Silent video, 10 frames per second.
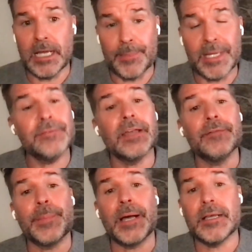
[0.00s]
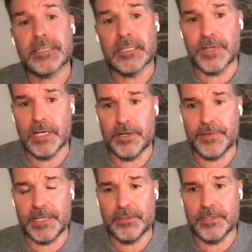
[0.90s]
I might even have a positive carry if
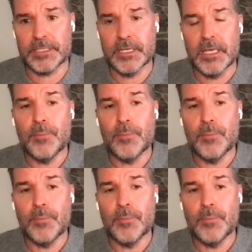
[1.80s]
I do this.